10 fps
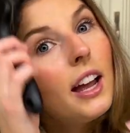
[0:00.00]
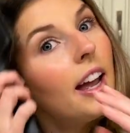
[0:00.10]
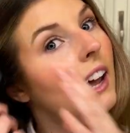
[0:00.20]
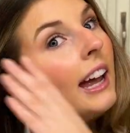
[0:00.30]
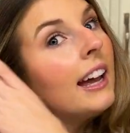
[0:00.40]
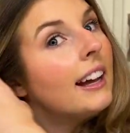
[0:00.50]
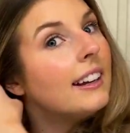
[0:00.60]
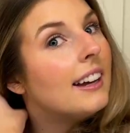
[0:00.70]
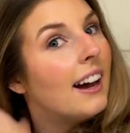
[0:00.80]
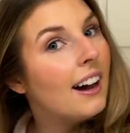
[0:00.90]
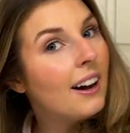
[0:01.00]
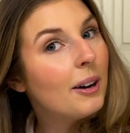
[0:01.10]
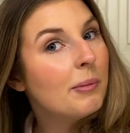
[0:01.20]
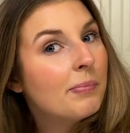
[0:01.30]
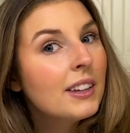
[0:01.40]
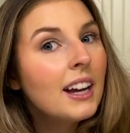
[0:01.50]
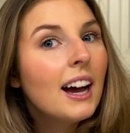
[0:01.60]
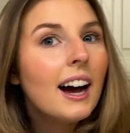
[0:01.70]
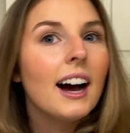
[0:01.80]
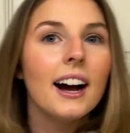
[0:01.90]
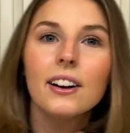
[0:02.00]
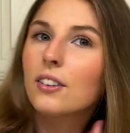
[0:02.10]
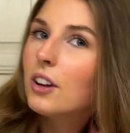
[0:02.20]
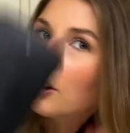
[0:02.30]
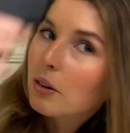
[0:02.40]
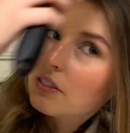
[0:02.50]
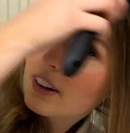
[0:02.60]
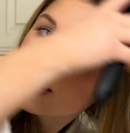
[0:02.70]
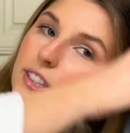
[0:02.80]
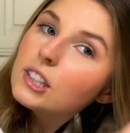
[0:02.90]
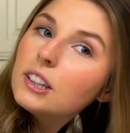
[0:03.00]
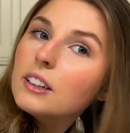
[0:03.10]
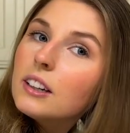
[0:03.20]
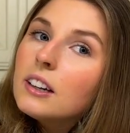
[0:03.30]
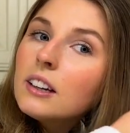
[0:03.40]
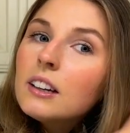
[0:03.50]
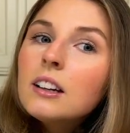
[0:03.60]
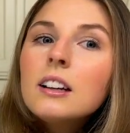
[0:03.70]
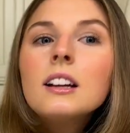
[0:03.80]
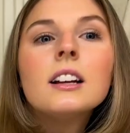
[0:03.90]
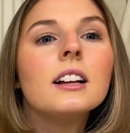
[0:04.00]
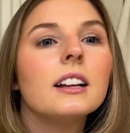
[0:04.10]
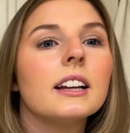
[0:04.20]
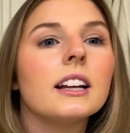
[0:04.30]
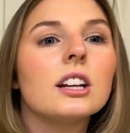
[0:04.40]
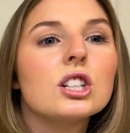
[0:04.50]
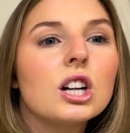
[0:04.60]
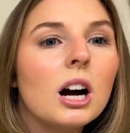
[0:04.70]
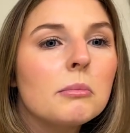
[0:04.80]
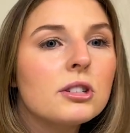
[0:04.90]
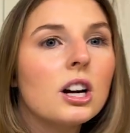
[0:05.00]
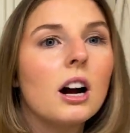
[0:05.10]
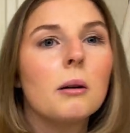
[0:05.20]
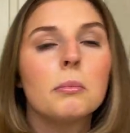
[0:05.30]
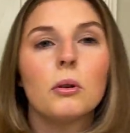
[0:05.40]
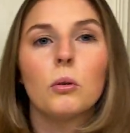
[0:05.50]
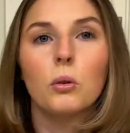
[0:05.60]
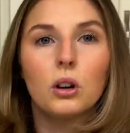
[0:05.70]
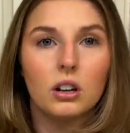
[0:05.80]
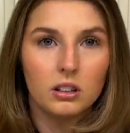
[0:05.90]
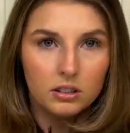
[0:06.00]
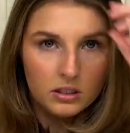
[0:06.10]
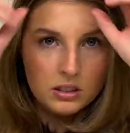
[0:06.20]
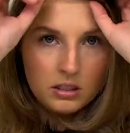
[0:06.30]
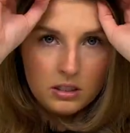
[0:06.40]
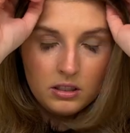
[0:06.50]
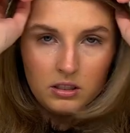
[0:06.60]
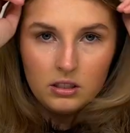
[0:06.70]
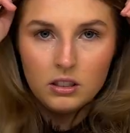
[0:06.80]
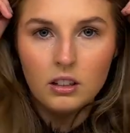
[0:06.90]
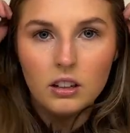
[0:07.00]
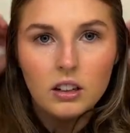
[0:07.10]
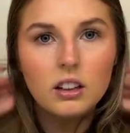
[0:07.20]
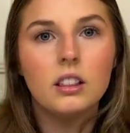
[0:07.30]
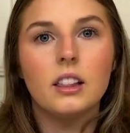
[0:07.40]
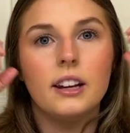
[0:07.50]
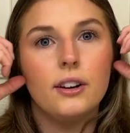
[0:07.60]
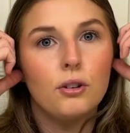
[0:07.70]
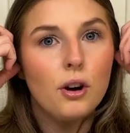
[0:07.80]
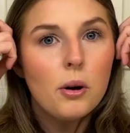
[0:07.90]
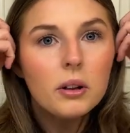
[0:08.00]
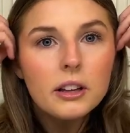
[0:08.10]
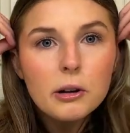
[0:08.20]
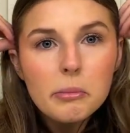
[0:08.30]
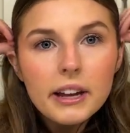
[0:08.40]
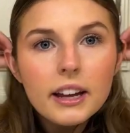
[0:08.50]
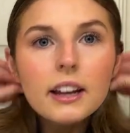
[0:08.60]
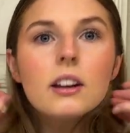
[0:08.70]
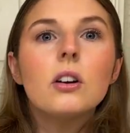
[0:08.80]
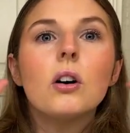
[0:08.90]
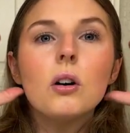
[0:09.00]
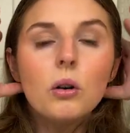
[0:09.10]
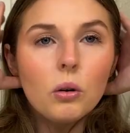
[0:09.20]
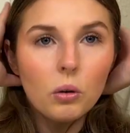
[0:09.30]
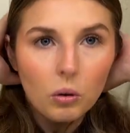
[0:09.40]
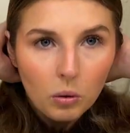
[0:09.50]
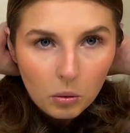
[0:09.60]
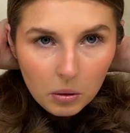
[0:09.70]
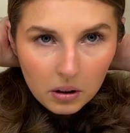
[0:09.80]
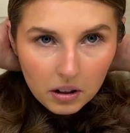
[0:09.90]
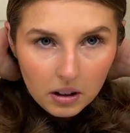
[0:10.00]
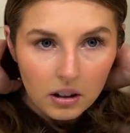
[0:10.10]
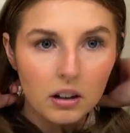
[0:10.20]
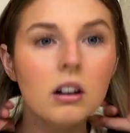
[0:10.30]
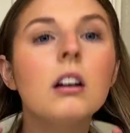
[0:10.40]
And um, I don't know if I should get a chop chop or let it grow a little bit or